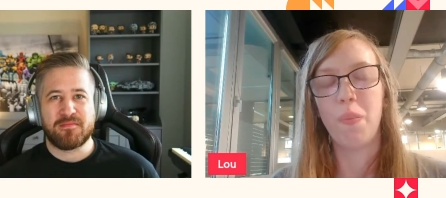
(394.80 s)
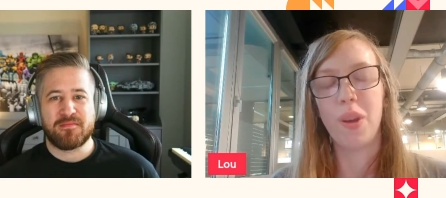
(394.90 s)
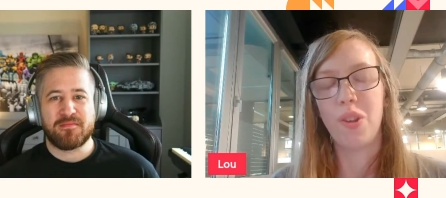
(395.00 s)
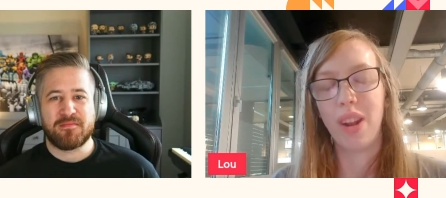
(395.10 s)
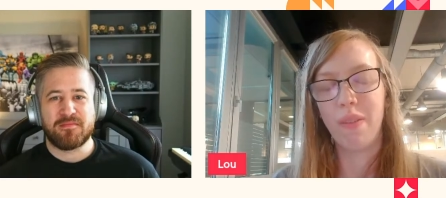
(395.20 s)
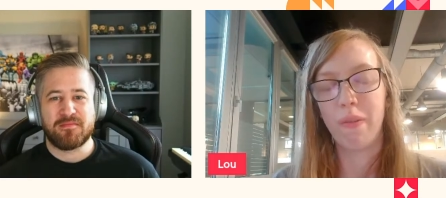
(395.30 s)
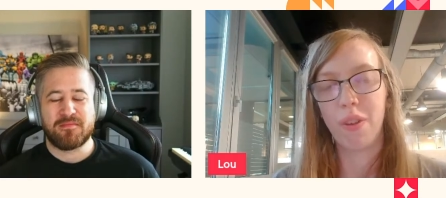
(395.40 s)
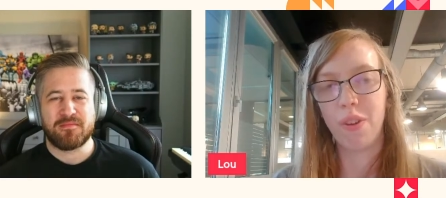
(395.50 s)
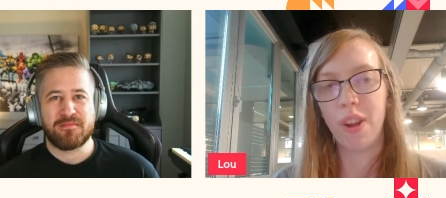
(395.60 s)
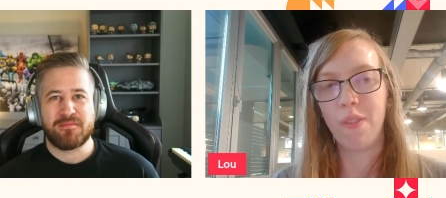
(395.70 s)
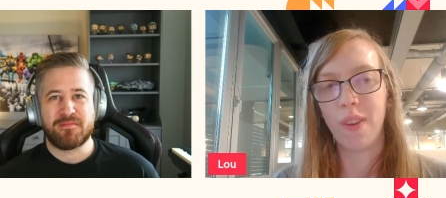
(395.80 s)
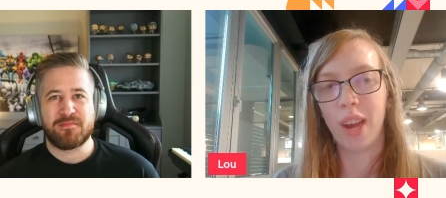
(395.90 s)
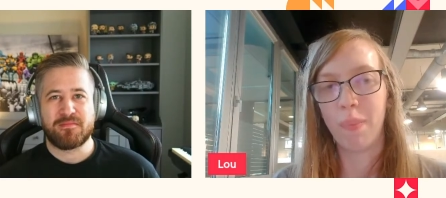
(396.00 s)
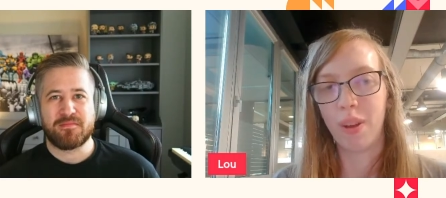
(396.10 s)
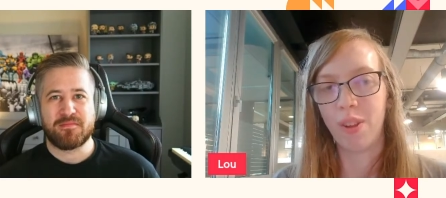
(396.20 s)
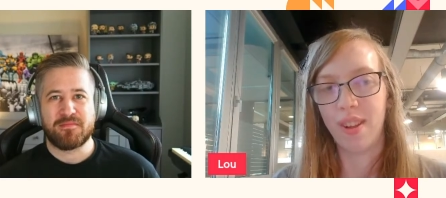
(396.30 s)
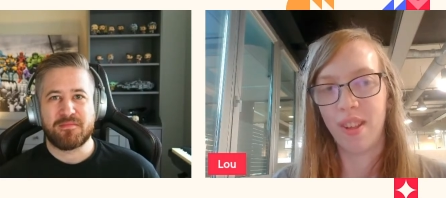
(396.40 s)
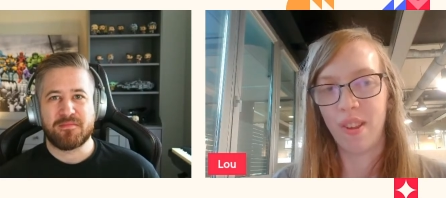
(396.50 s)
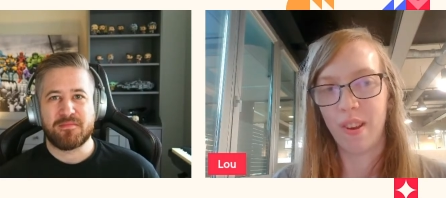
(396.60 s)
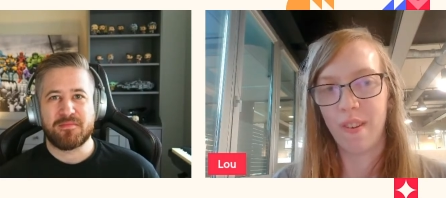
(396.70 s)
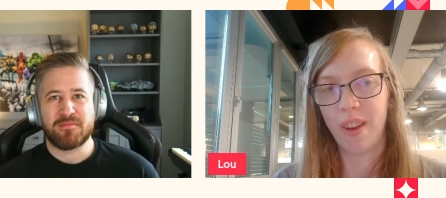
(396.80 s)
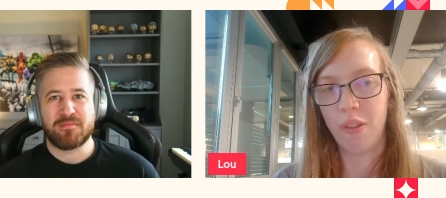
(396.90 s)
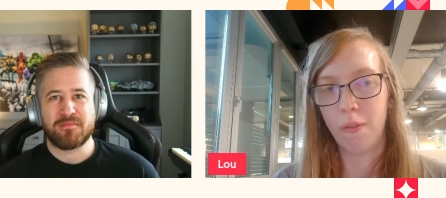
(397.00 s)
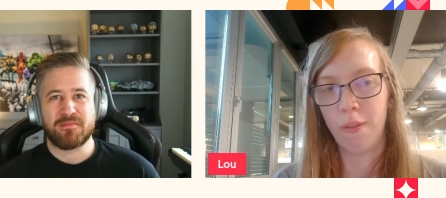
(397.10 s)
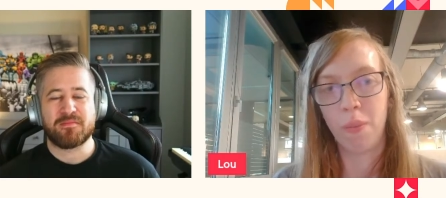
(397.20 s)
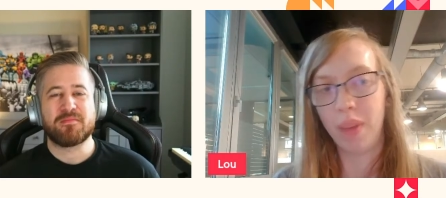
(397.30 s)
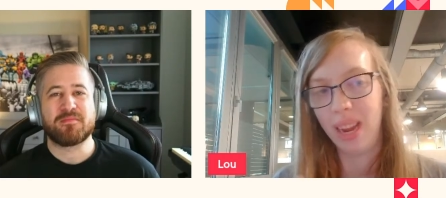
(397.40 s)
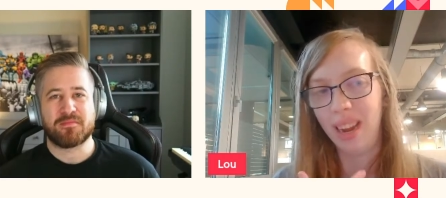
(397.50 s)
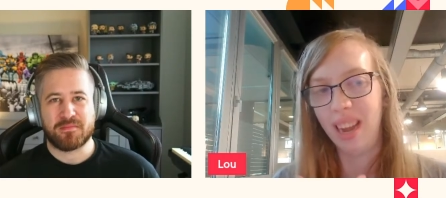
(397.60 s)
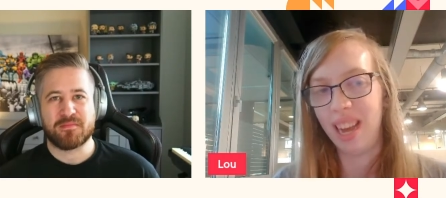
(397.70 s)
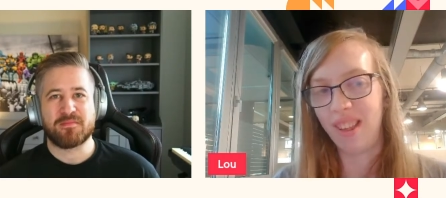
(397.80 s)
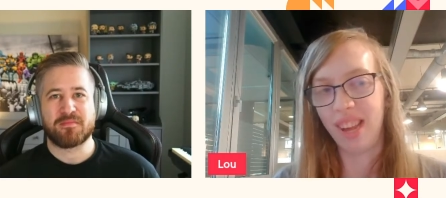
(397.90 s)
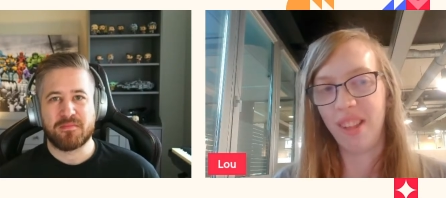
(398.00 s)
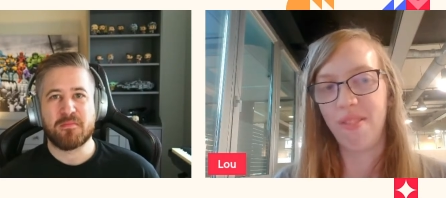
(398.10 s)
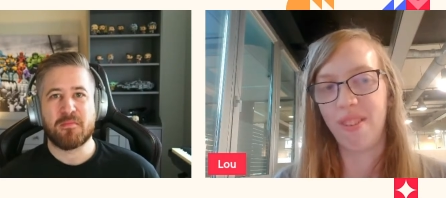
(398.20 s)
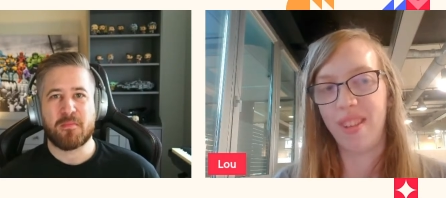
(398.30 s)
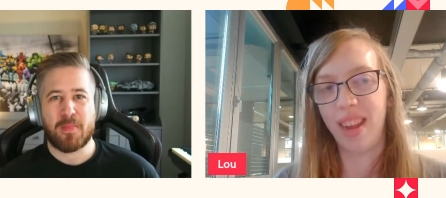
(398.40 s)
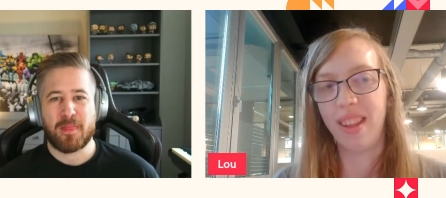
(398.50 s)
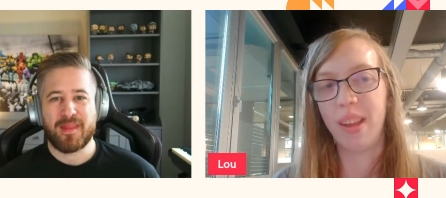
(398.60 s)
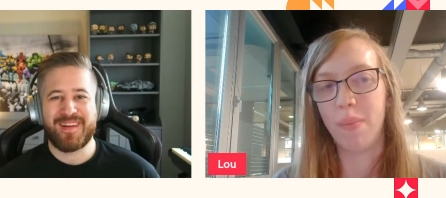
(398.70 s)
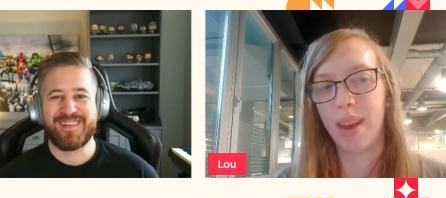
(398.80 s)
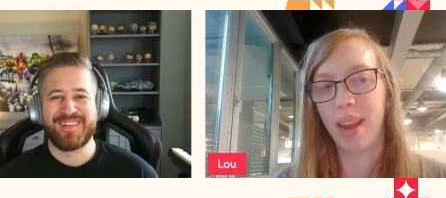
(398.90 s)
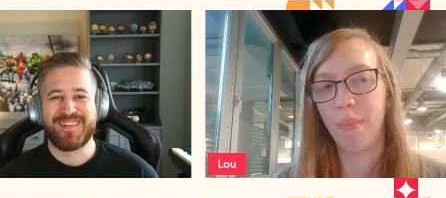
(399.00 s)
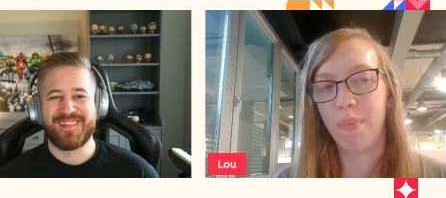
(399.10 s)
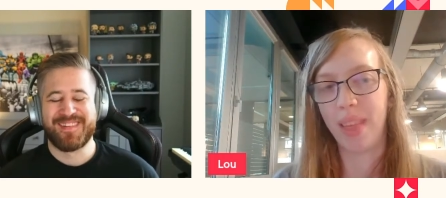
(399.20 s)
Speaker 1: especially with uni work, because that's always for me less interesting than my